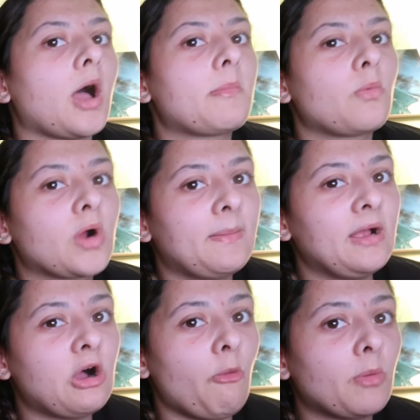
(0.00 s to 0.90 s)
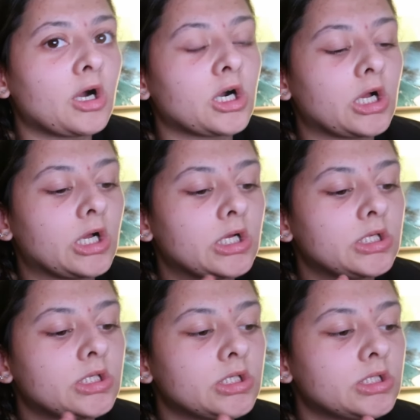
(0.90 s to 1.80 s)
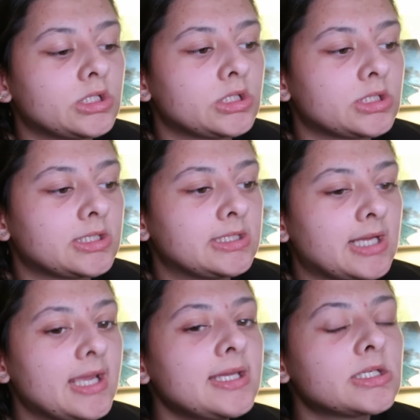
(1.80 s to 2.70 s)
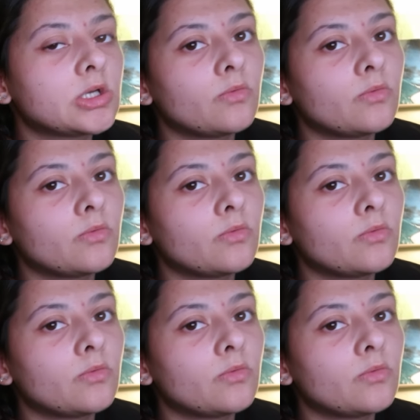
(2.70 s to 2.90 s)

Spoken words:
I'm gonna work on my homework tonight.